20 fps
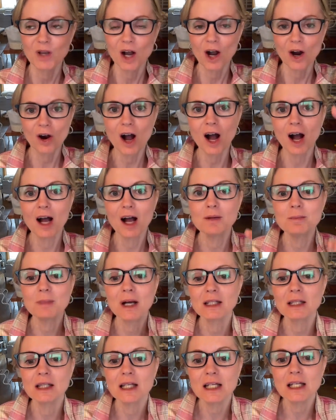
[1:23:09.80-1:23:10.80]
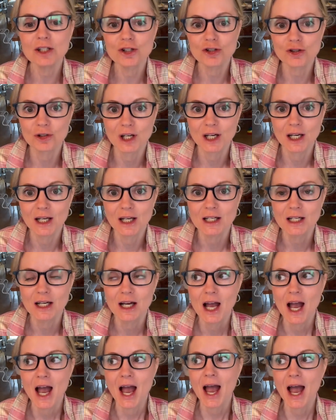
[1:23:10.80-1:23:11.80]
are on my link tree,
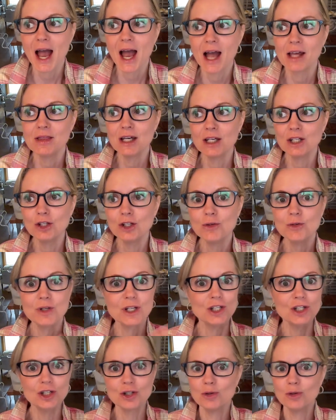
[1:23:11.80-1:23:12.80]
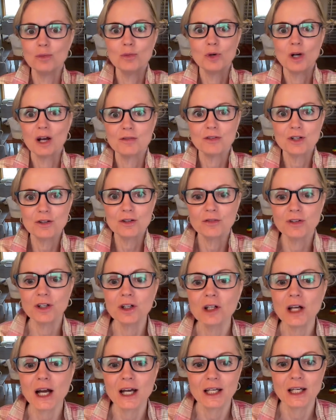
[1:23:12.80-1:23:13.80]
and then you can do them whenever you
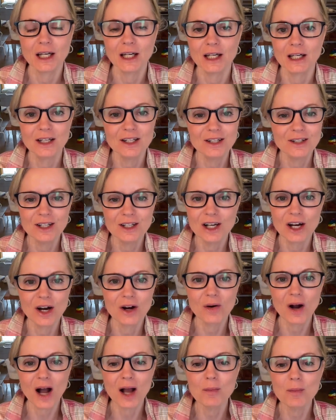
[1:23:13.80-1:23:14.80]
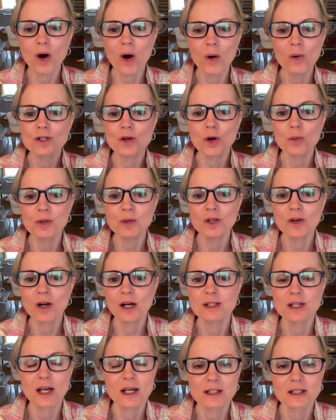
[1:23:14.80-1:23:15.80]
feel like it. And you know, I'm always open to you
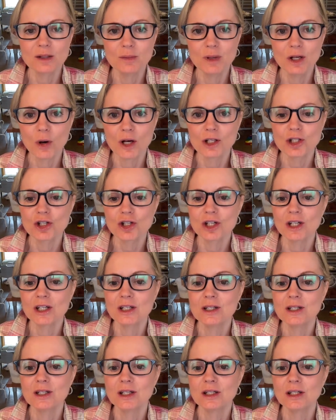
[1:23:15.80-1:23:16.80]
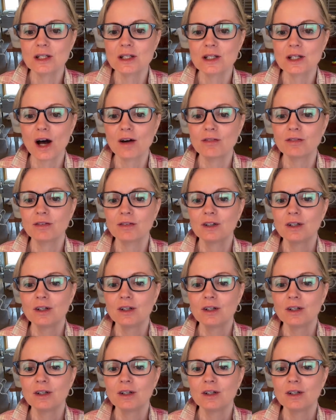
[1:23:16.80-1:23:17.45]
guys asking me questions and stuff.